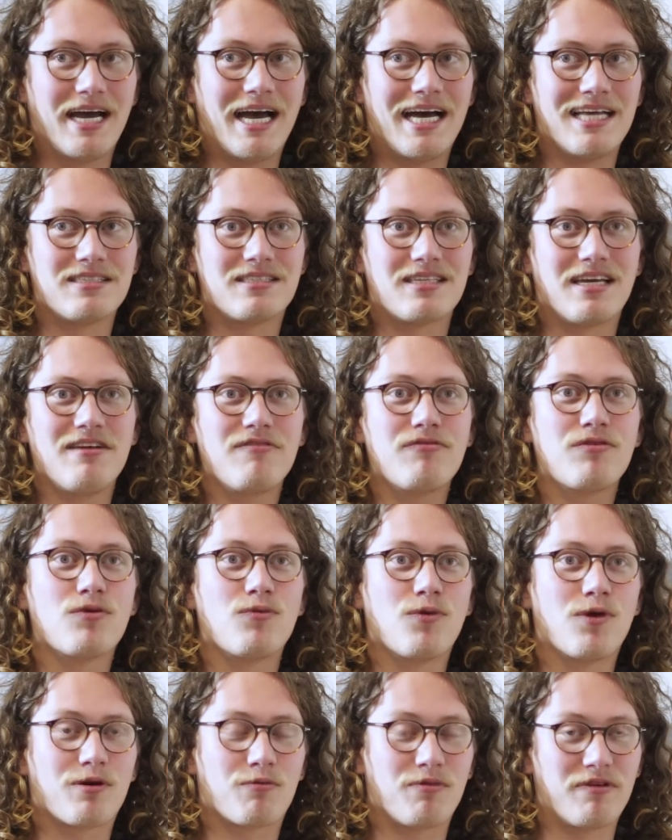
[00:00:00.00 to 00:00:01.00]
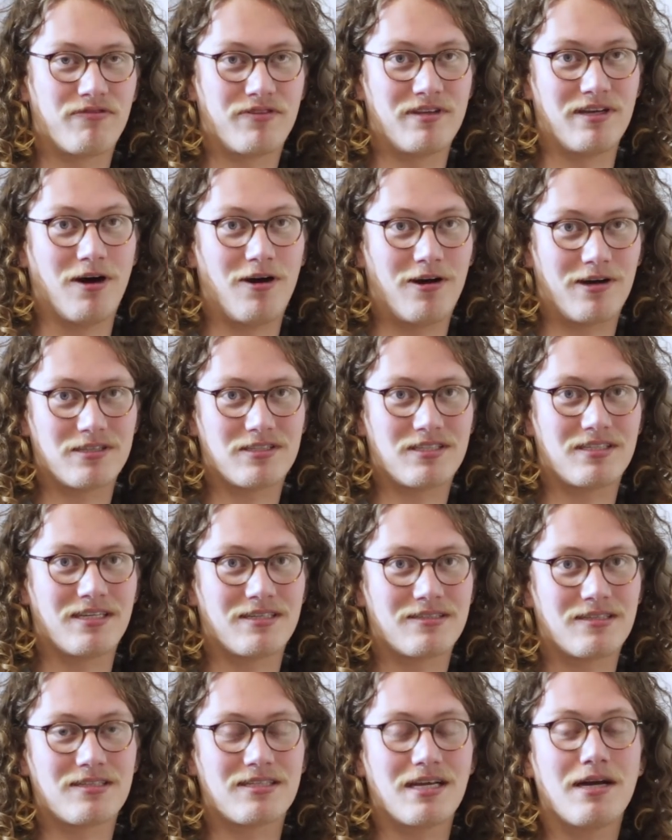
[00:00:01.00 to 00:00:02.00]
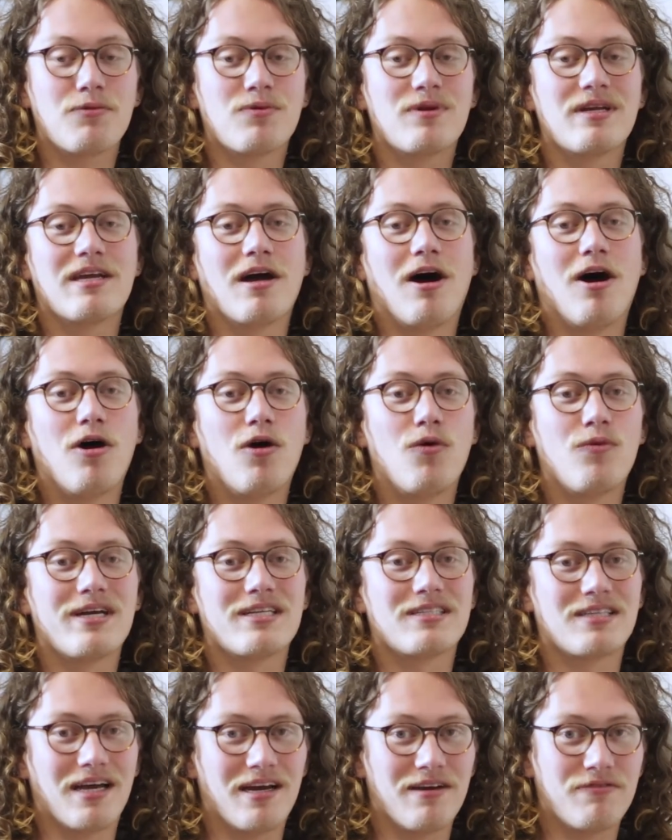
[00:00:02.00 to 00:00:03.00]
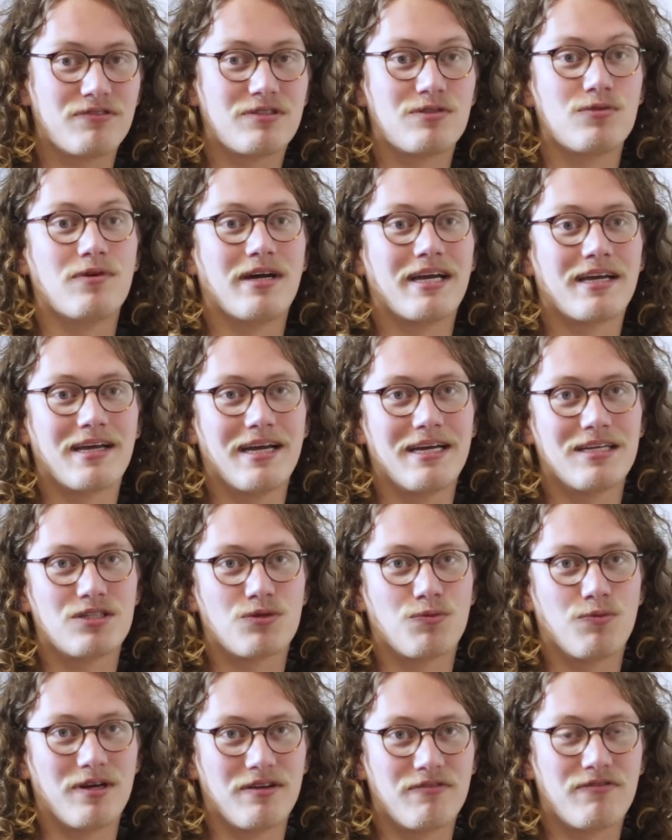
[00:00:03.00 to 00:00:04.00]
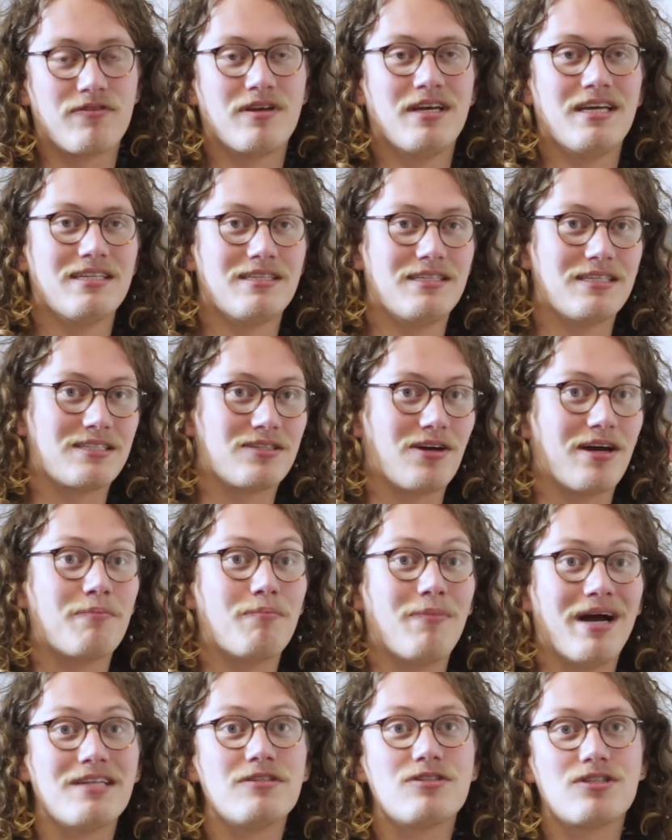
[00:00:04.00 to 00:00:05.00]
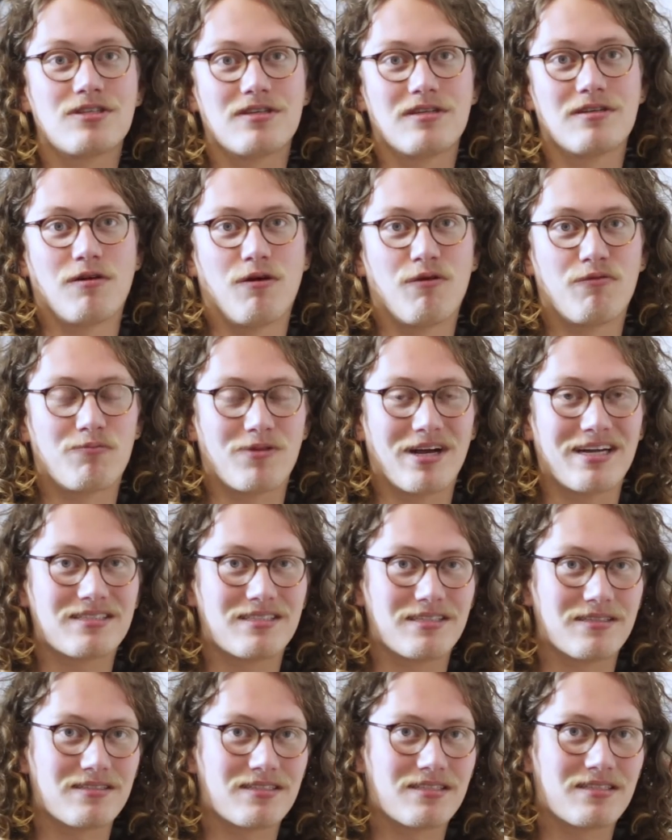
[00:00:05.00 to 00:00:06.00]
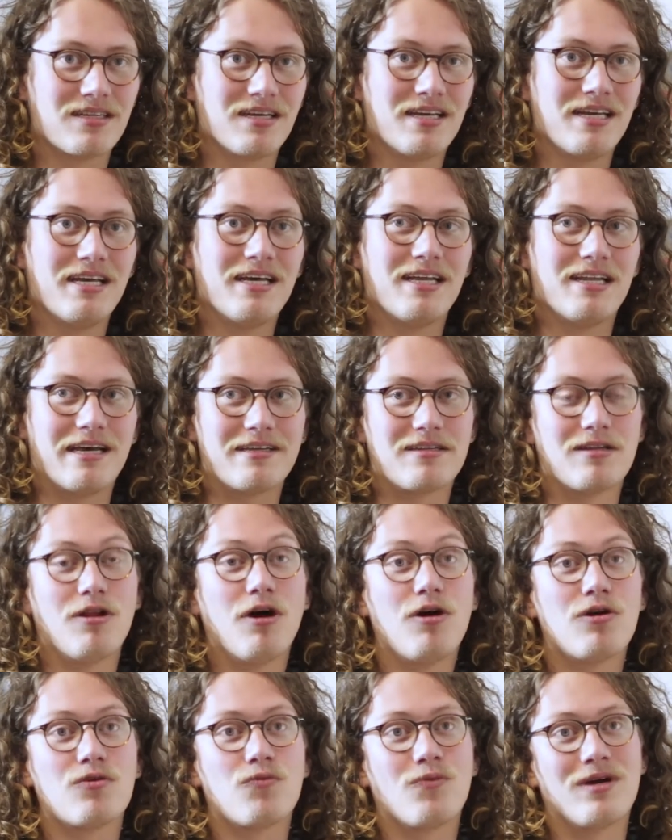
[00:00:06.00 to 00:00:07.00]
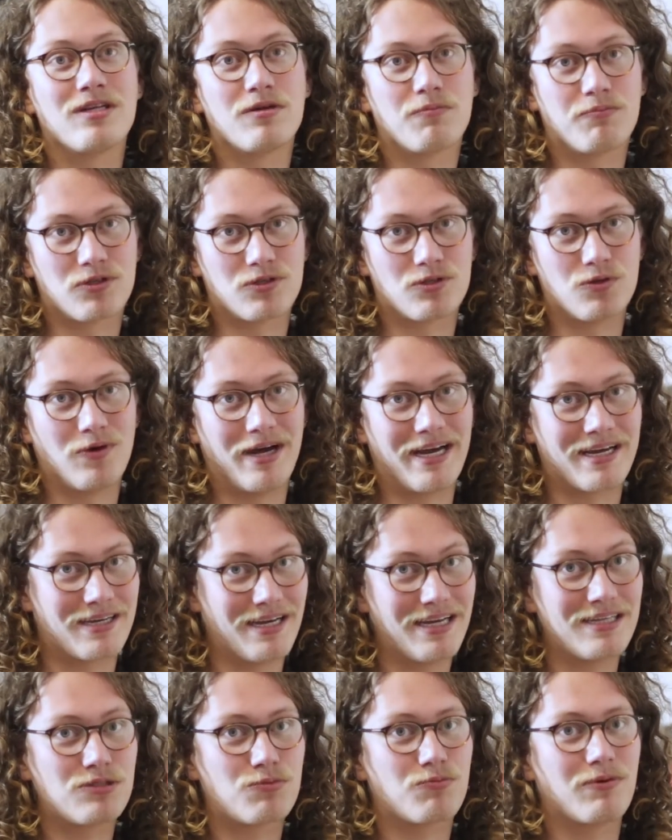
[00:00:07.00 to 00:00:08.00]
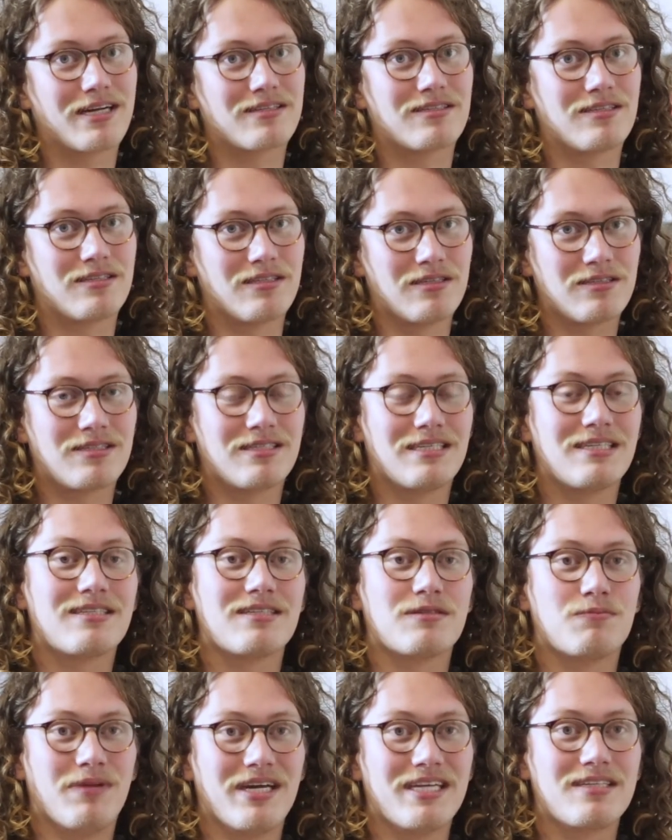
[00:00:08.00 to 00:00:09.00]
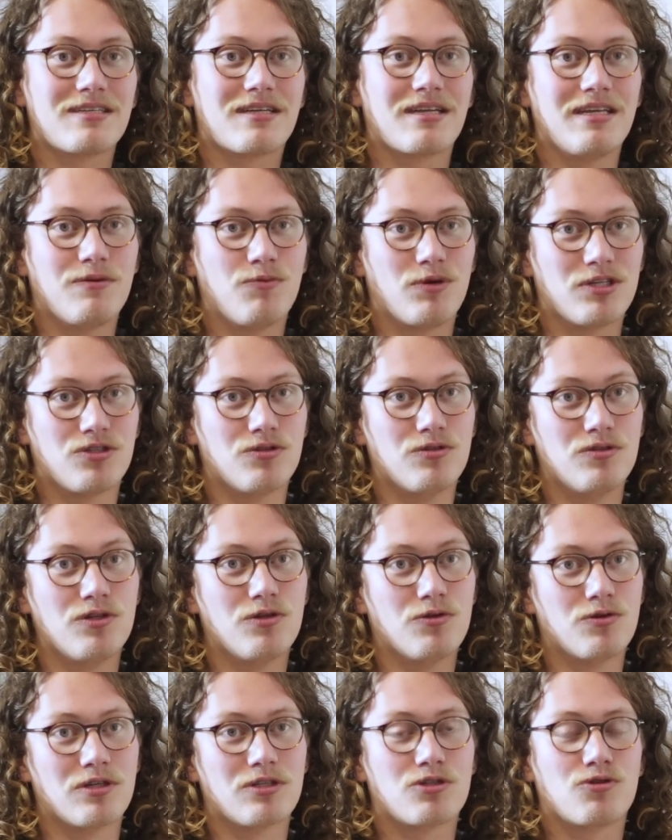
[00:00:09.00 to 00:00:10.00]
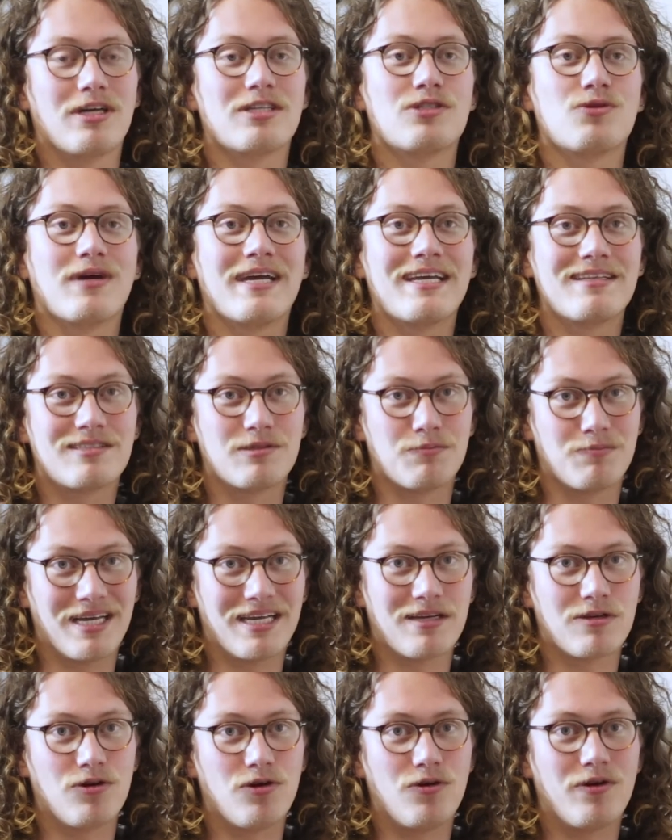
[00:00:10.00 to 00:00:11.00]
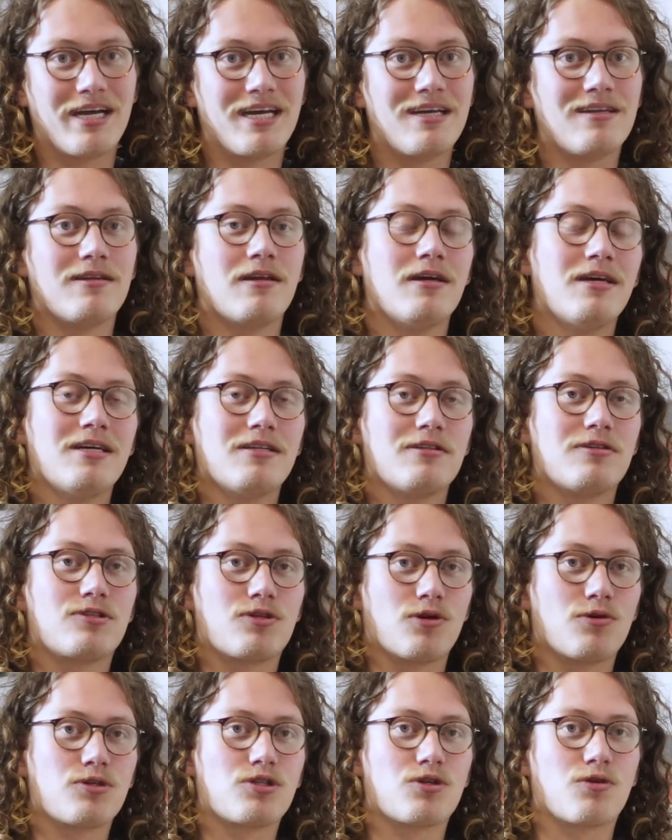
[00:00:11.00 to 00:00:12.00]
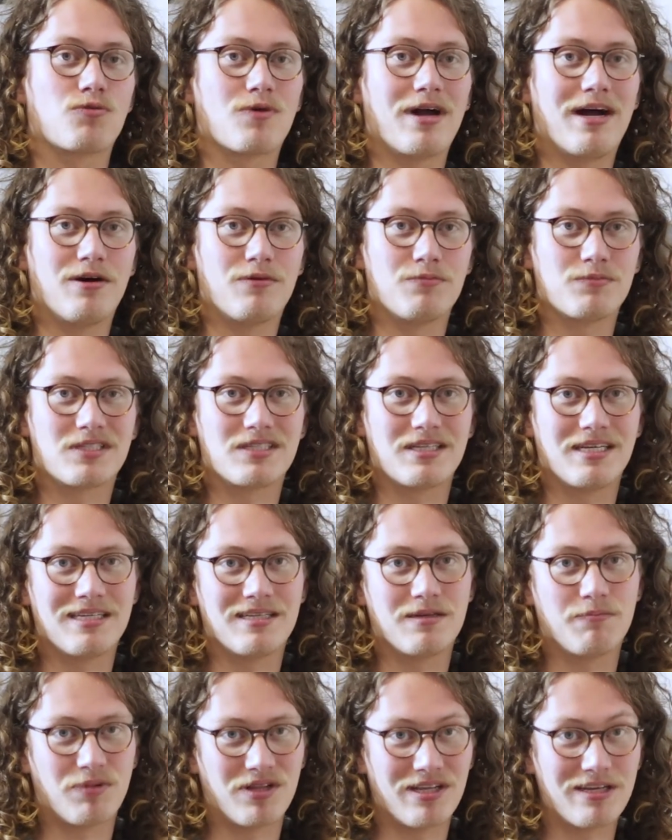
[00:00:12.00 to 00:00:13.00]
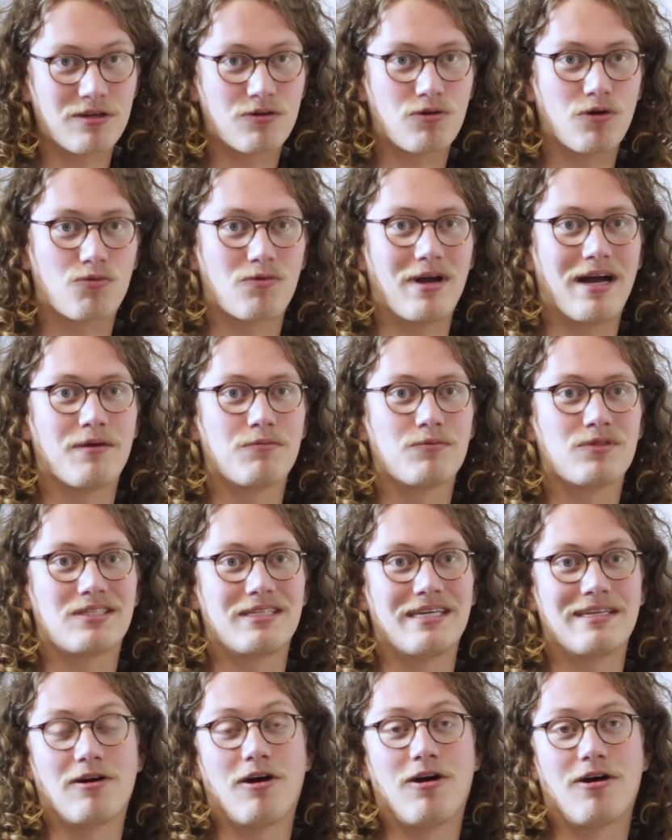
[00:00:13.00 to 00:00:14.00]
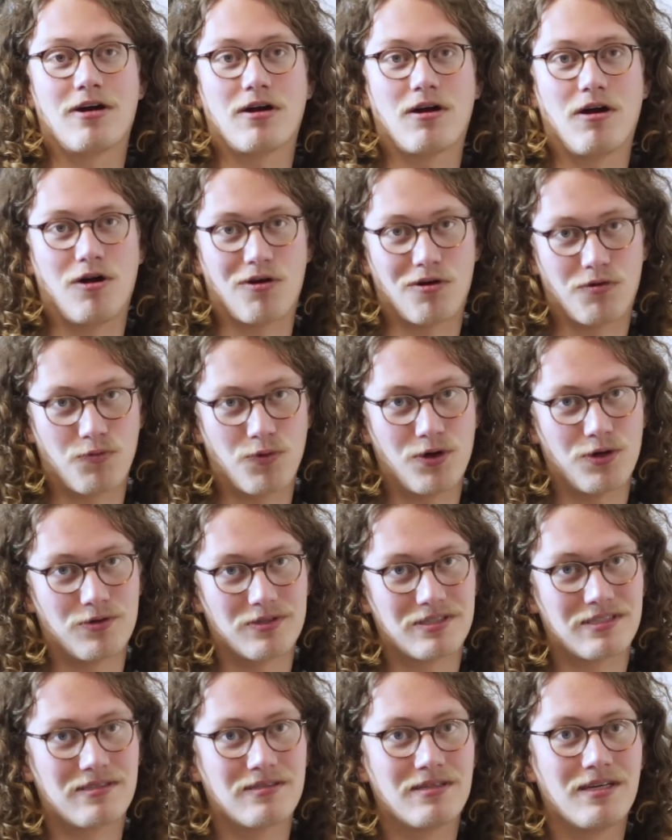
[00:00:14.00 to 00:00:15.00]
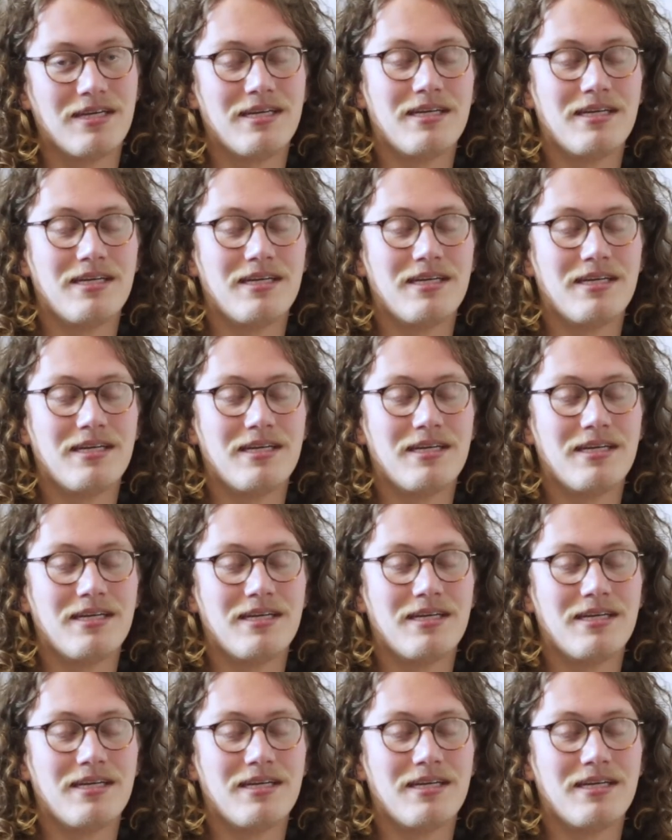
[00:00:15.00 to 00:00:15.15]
And if you work with the arts, necessarily you always have to engage with this dimension of practice, let alone when you pursue engaged practices. This is basically what you do. You try to intermingle in the social realms, in the political realms that are our world.